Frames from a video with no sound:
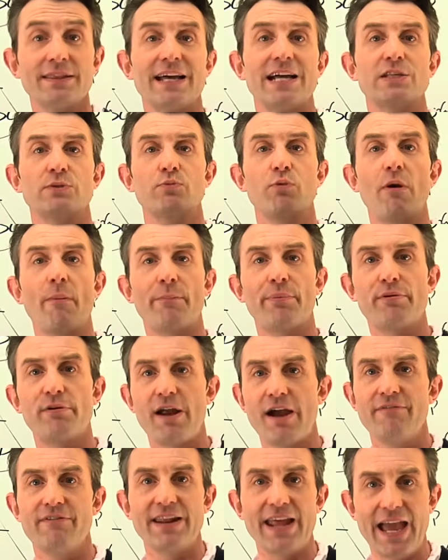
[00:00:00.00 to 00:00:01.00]
That's what
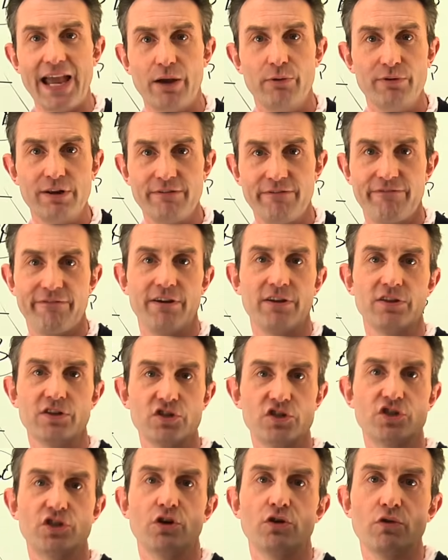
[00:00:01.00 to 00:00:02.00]
private equity
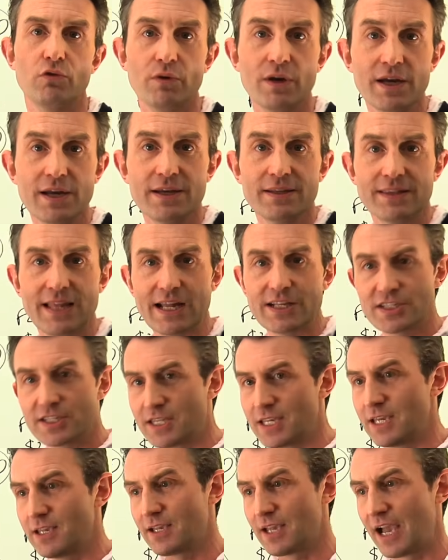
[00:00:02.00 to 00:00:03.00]
funds do. That's
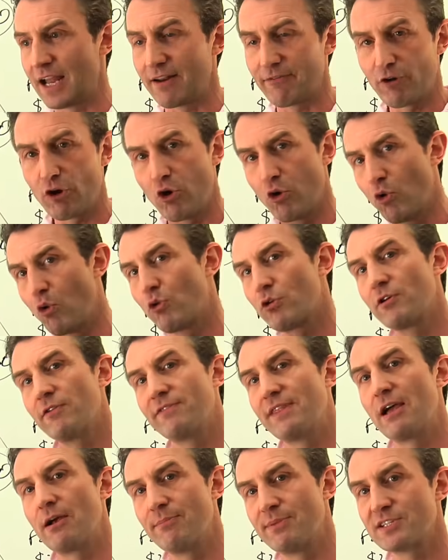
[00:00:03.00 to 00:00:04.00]
the kind of core of
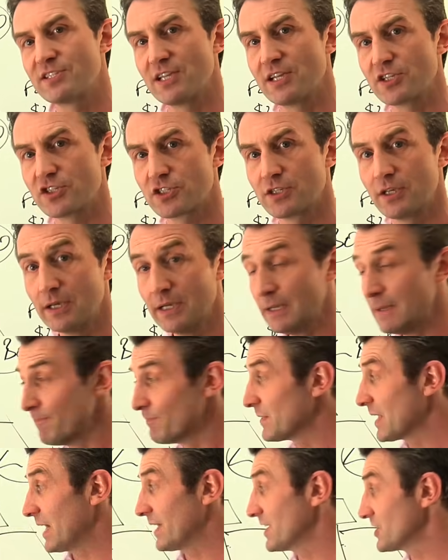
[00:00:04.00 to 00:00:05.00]
their business.
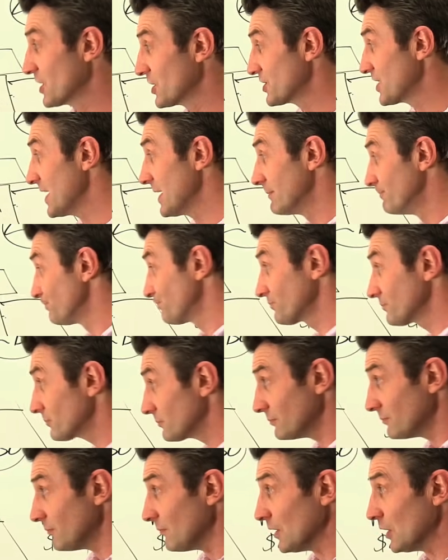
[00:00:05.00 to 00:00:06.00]
And as I say,
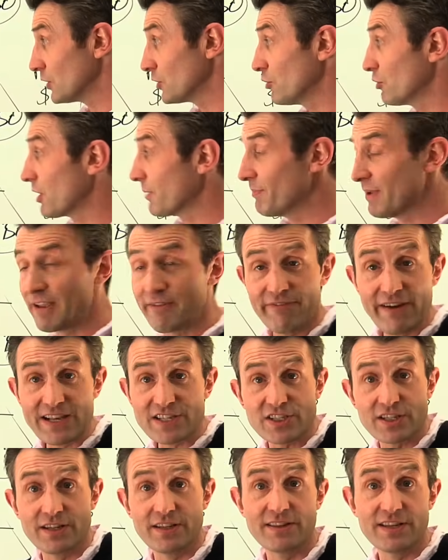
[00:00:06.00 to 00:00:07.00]
you can be
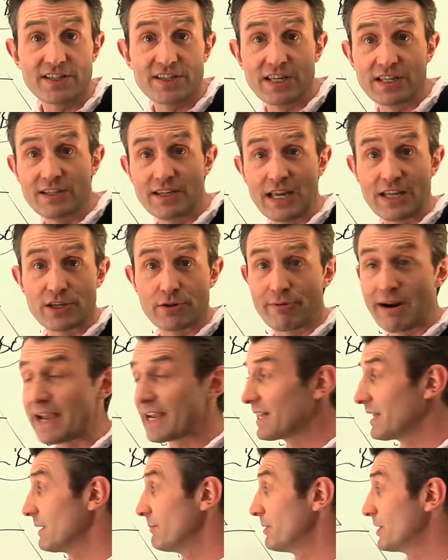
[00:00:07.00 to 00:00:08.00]
invested in this
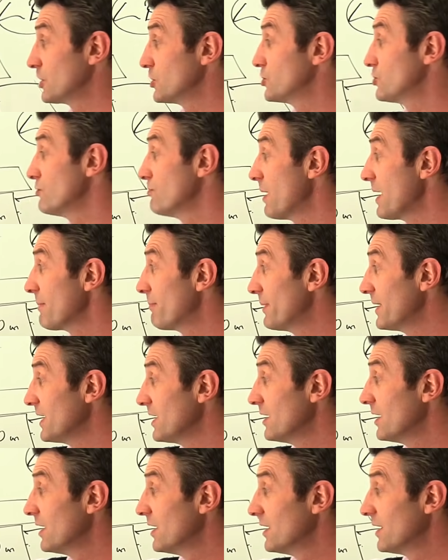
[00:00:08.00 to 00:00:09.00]
indirectly because you might
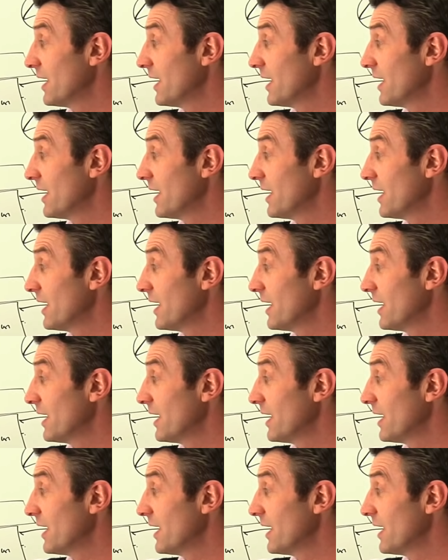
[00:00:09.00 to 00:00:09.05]
be,